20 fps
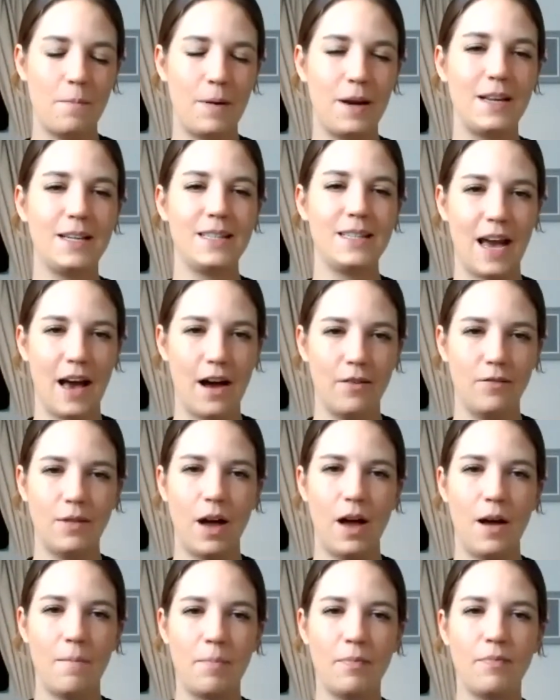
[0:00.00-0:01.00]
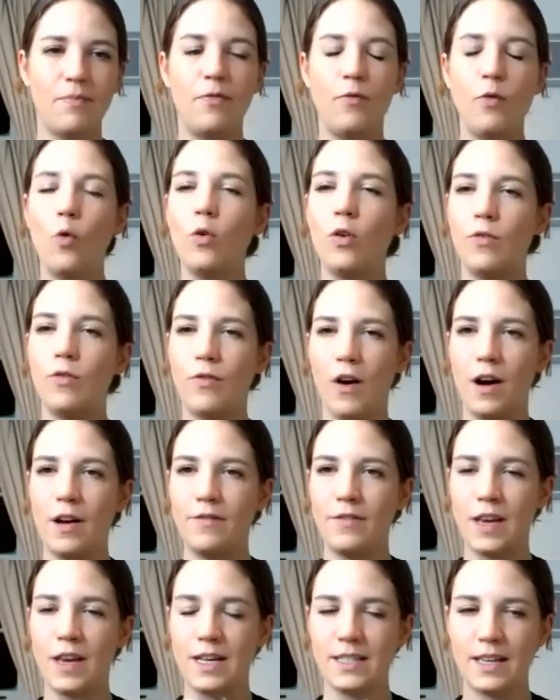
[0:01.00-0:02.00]
But it's 4 or
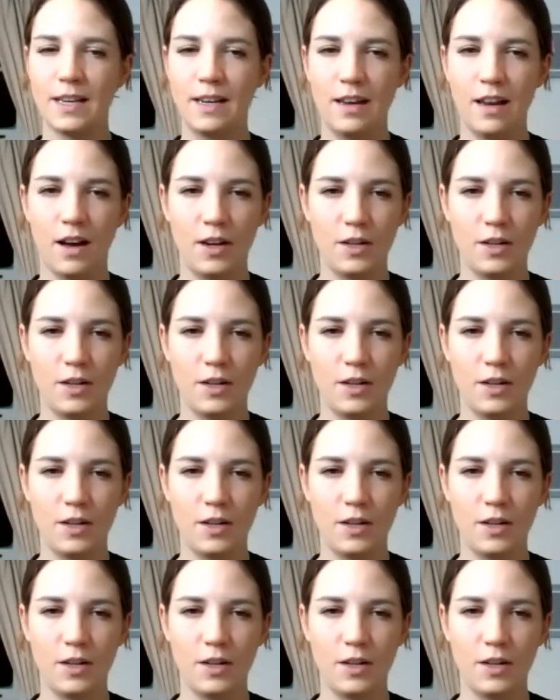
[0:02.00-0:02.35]
5 years in